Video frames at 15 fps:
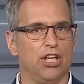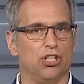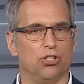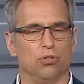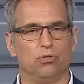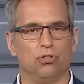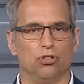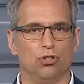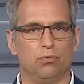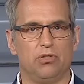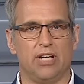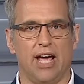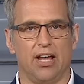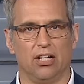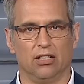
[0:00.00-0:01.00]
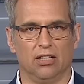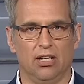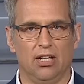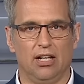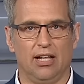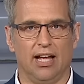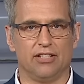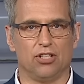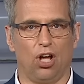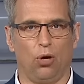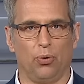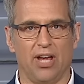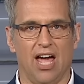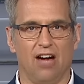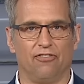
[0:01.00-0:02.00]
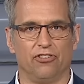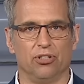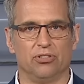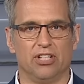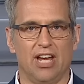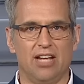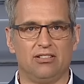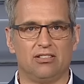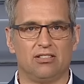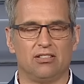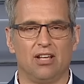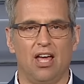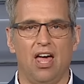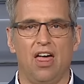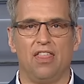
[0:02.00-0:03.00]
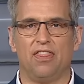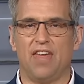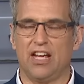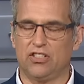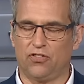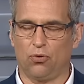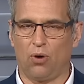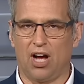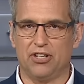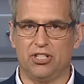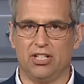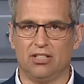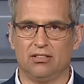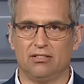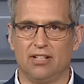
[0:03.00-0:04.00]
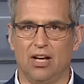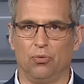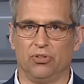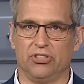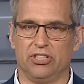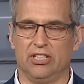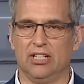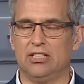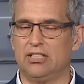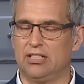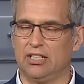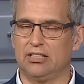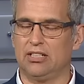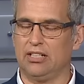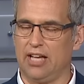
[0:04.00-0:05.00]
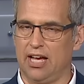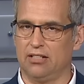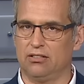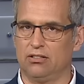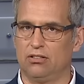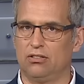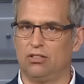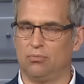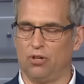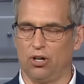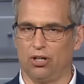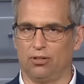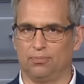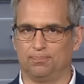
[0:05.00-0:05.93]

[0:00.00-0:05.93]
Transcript: YouTube channel. That's all we have for you tonight. Thanks for watching, and we'll see you at 6 again tomorrow.